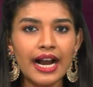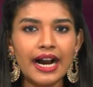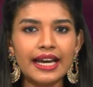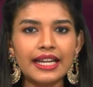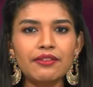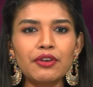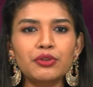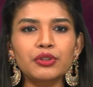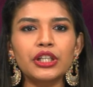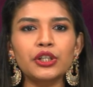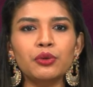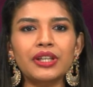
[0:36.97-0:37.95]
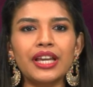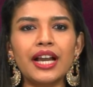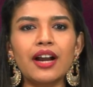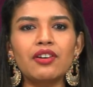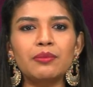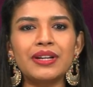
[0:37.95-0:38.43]
A review to the UK
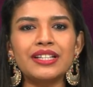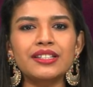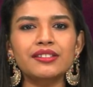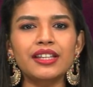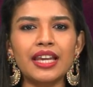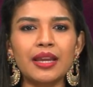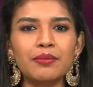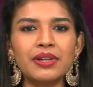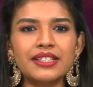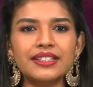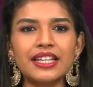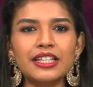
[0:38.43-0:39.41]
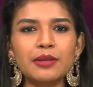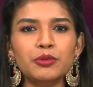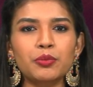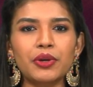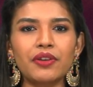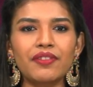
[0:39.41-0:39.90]
government's scheme set
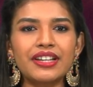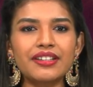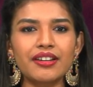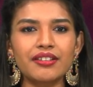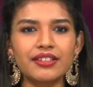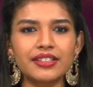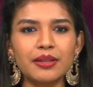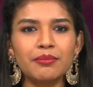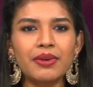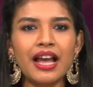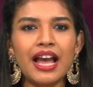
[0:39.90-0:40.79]
up to prevent terrorism